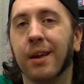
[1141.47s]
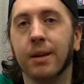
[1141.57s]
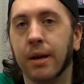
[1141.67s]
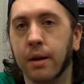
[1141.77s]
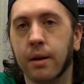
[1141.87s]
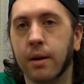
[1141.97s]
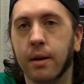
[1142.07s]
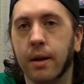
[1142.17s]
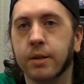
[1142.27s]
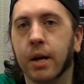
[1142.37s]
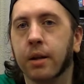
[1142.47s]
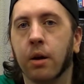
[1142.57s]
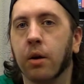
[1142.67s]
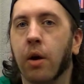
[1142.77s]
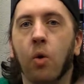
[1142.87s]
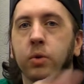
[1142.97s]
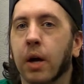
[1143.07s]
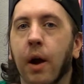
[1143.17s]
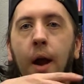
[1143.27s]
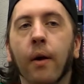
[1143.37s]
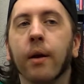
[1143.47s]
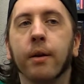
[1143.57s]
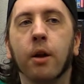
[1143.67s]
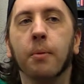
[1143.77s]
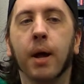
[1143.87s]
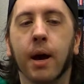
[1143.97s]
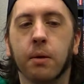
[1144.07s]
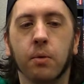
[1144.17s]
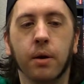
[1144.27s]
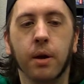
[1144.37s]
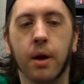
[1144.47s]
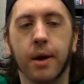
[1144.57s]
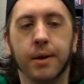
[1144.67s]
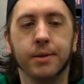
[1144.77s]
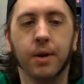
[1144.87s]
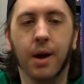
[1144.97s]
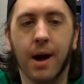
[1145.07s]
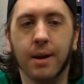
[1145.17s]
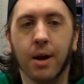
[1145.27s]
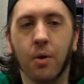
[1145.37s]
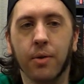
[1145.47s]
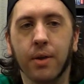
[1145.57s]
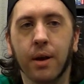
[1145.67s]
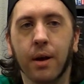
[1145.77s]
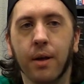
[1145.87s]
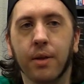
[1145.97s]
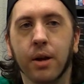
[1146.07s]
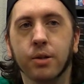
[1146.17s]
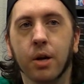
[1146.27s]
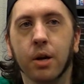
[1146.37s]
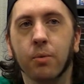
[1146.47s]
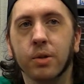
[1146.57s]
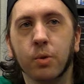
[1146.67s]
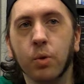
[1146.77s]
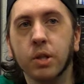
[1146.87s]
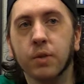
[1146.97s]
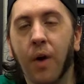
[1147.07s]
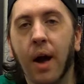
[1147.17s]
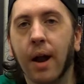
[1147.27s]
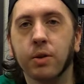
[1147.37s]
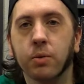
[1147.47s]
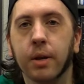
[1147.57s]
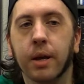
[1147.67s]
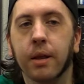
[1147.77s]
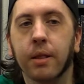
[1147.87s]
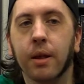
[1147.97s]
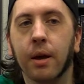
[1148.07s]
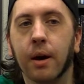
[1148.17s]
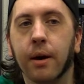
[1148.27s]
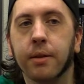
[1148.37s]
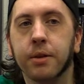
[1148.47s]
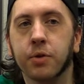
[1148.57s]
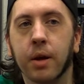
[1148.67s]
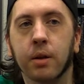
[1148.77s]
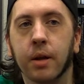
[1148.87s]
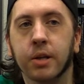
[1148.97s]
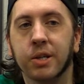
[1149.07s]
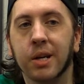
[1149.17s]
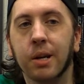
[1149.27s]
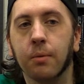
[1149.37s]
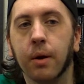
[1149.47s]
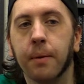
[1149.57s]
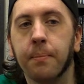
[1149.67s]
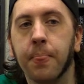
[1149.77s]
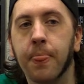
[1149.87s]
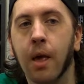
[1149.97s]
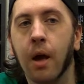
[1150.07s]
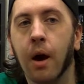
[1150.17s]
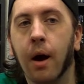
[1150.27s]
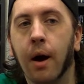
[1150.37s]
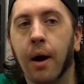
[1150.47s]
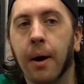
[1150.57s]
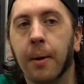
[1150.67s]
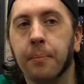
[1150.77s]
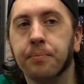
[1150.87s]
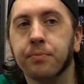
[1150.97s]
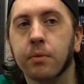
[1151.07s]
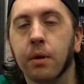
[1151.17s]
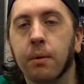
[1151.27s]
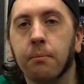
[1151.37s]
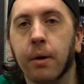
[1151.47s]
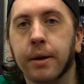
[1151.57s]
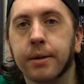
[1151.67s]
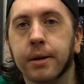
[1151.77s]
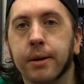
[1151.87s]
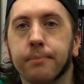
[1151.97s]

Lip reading: they didn't. They checked the whole entire area and nobody had one. So I had to go with the Uncharted, which is fine. I was wanting to get the Drake collection anyway, but